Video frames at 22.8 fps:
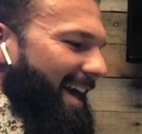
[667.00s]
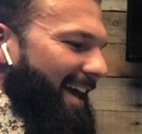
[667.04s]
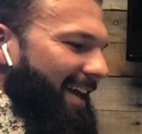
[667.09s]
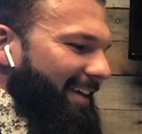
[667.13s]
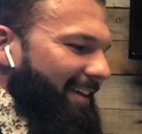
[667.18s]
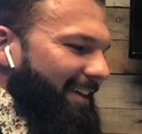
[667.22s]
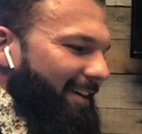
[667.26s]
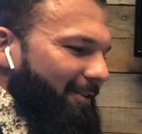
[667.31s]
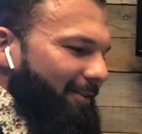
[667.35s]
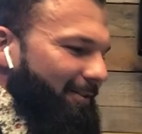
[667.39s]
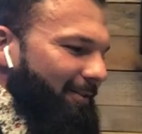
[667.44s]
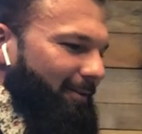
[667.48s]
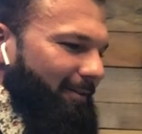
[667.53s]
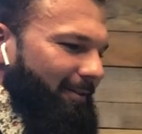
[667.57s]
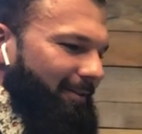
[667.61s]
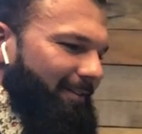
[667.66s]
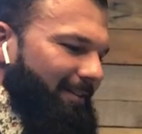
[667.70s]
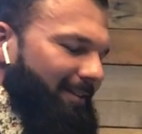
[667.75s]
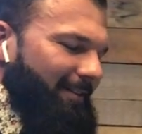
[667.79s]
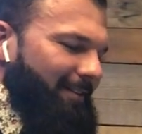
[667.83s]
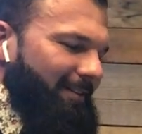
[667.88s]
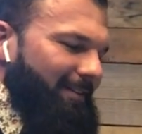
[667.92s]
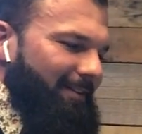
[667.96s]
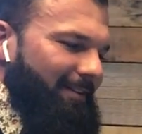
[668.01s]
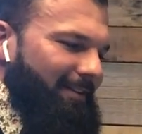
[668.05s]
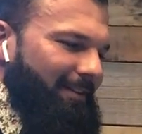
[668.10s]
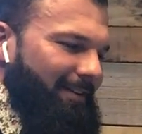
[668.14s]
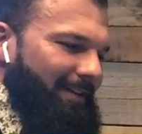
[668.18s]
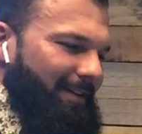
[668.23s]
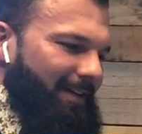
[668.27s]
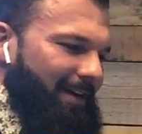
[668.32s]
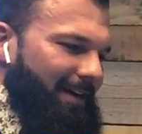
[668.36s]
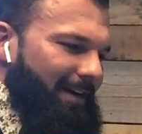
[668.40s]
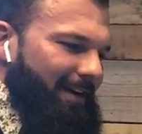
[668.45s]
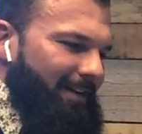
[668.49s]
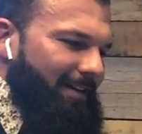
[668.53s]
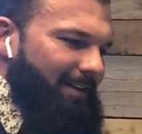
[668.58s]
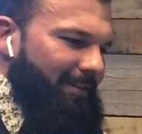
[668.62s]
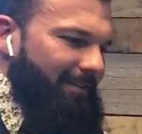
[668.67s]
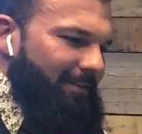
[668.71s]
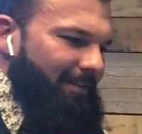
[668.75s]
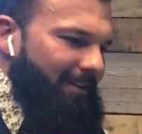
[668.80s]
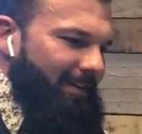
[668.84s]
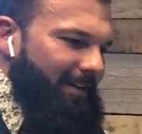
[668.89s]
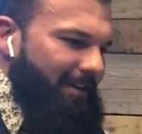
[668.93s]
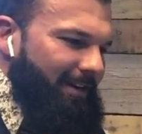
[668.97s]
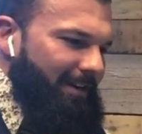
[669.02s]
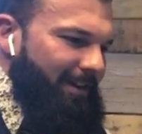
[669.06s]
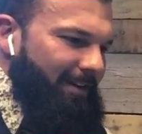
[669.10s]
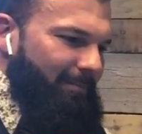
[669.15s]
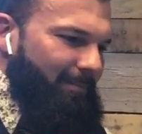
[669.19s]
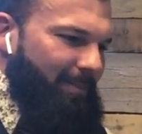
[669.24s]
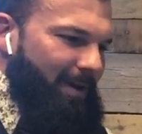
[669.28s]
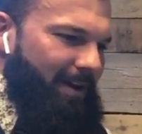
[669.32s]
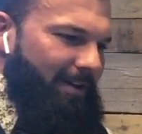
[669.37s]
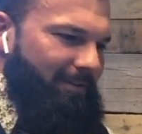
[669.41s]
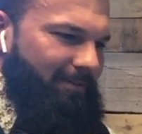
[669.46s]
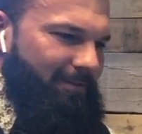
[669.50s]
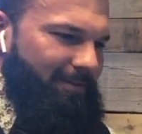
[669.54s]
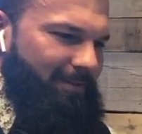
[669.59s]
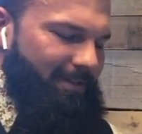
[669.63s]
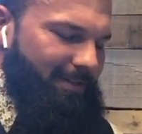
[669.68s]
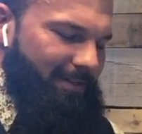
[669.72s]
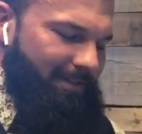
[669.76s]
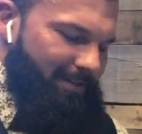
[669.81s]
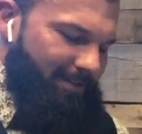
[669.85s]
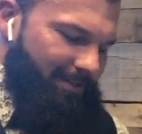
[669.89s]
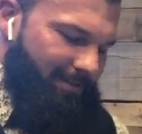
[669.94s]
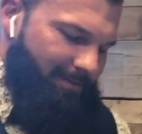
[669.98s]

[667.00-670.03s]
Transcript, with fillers: Hey Google, I need to I need to post.